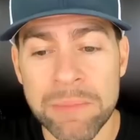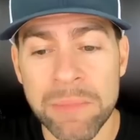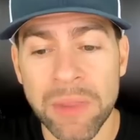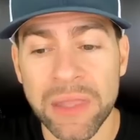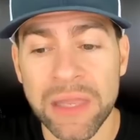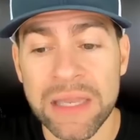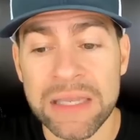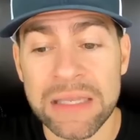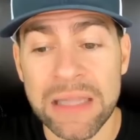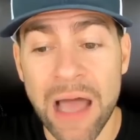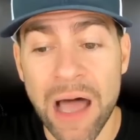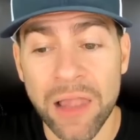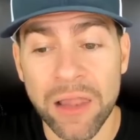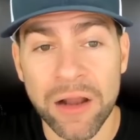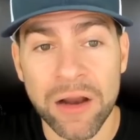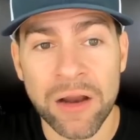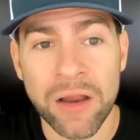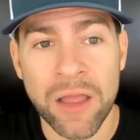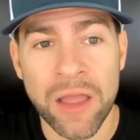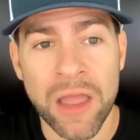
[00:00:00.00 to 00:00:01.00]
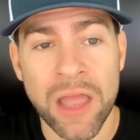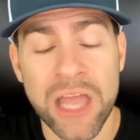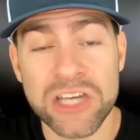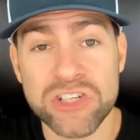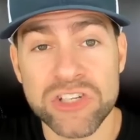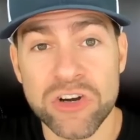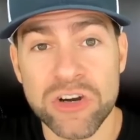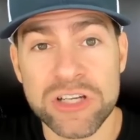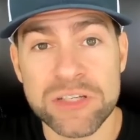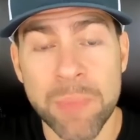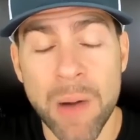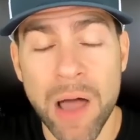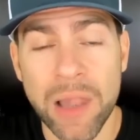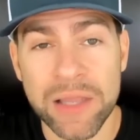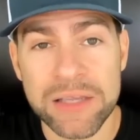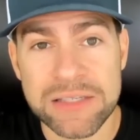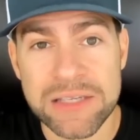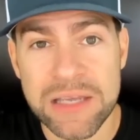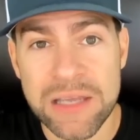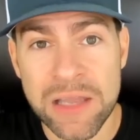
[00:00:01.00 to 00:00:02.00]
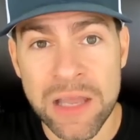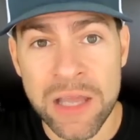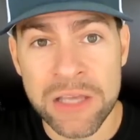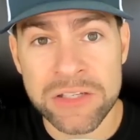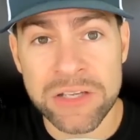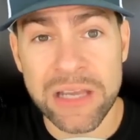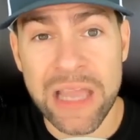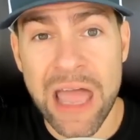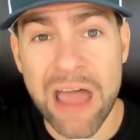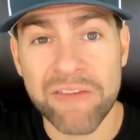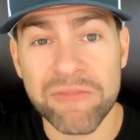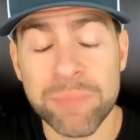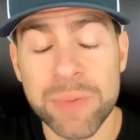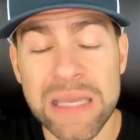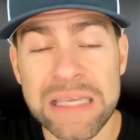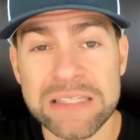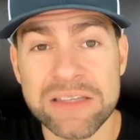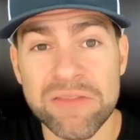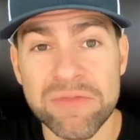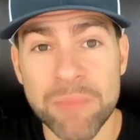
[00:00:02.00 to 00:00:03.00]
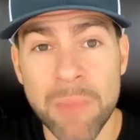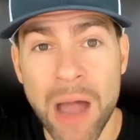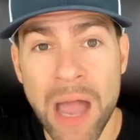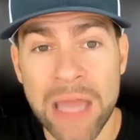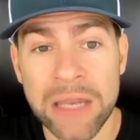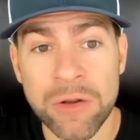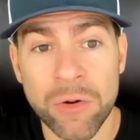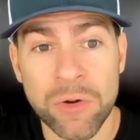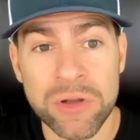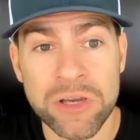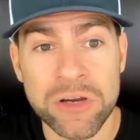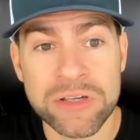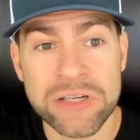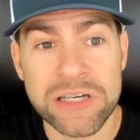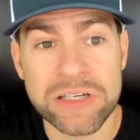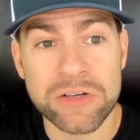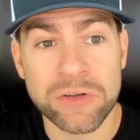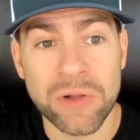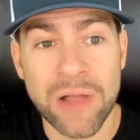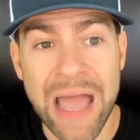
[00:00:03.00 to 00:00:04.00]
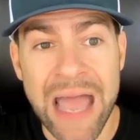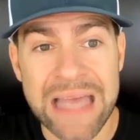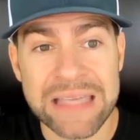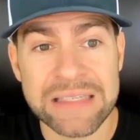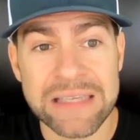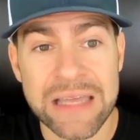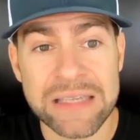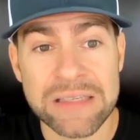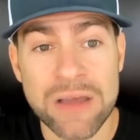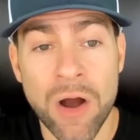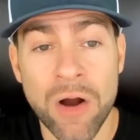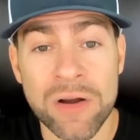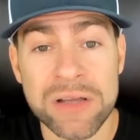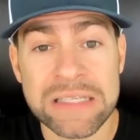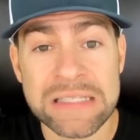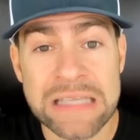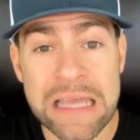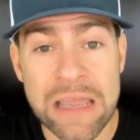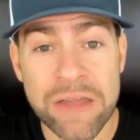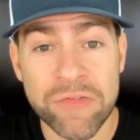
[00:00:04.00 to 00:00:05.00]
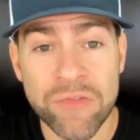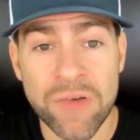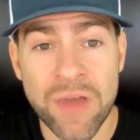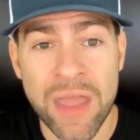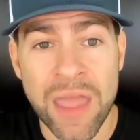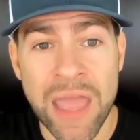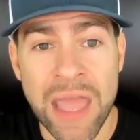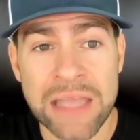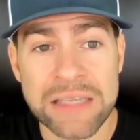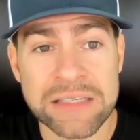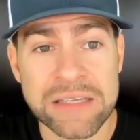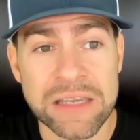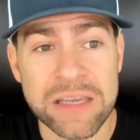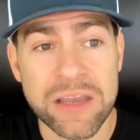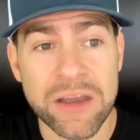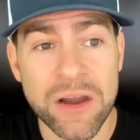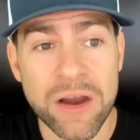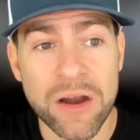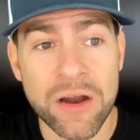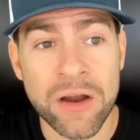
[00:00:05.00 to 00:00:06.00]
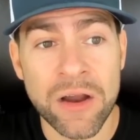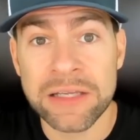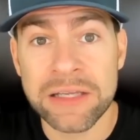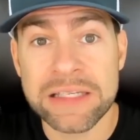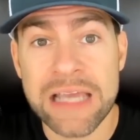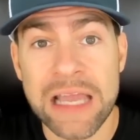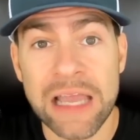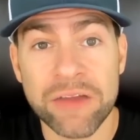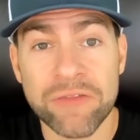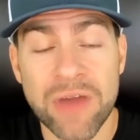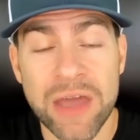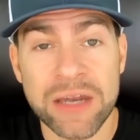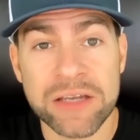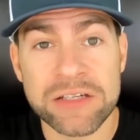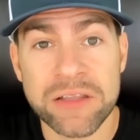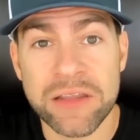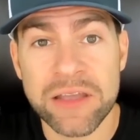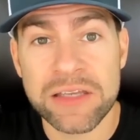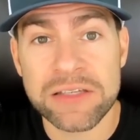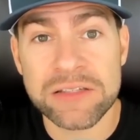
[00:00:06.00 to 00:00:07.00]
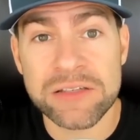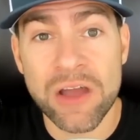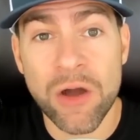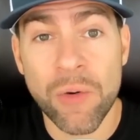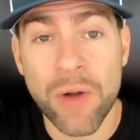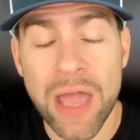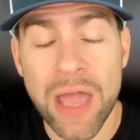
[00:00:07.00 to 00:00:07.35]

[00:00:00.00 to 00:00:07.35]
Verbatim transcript: million insurance policy. So you can have peace of mind knowing your digital assets are safe and secure. To take advantage of this, go